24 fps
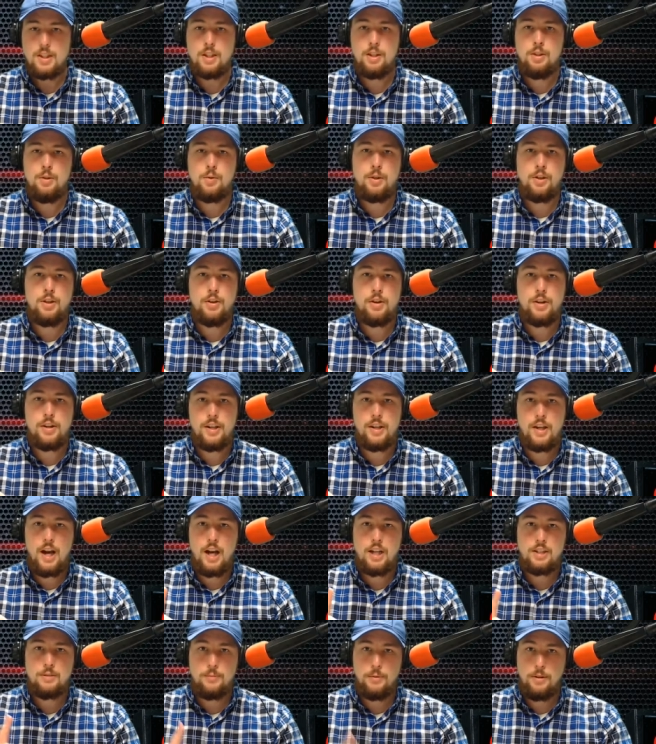You can look in the
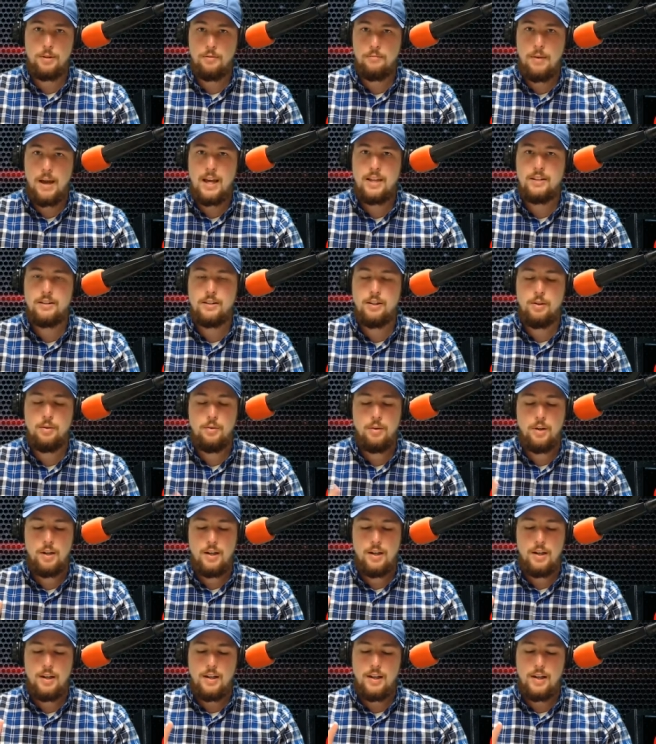Gospel of Matthew
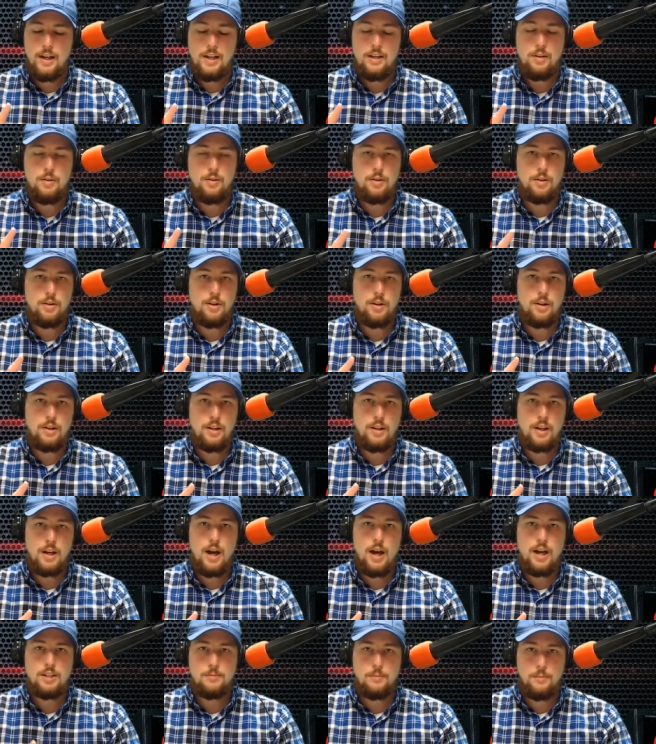and you can look in the
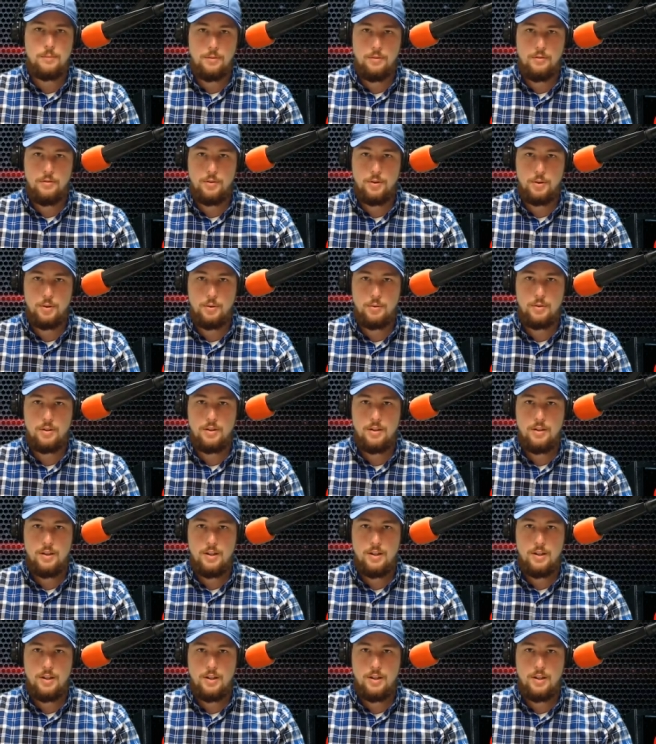Gospel of Luke.